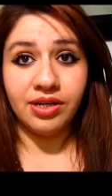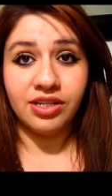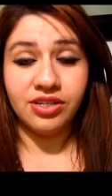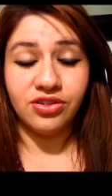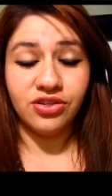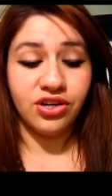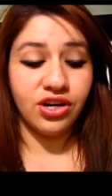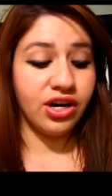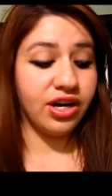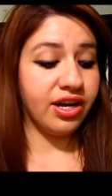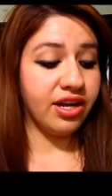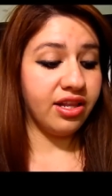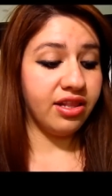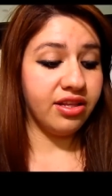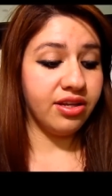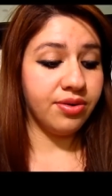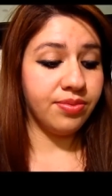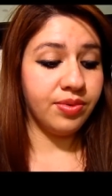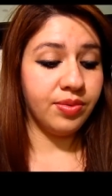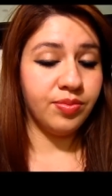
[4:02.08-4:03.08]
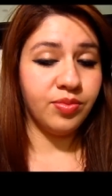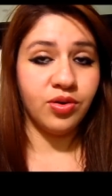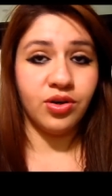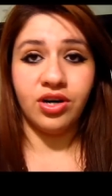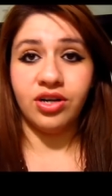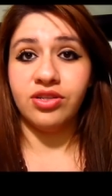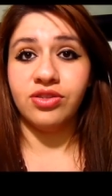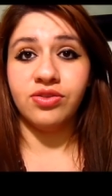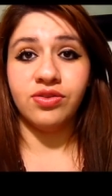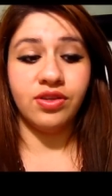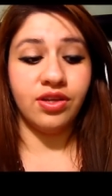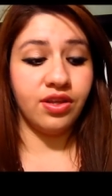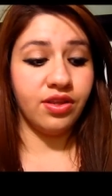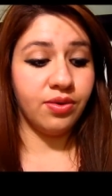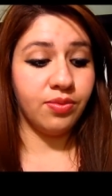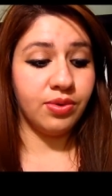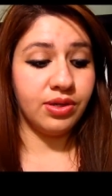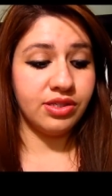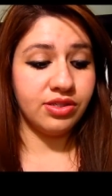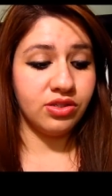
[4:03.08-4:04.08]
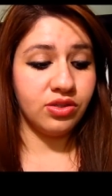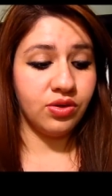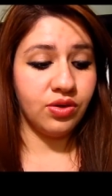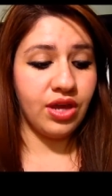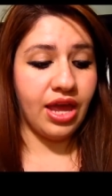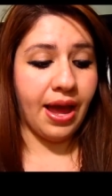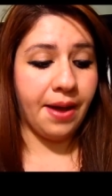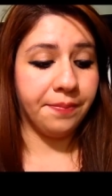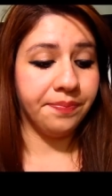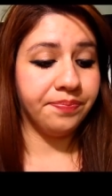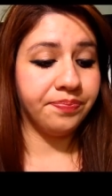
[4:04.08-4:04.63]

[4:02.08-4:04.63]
a try a little bit more to the other one. So yeah.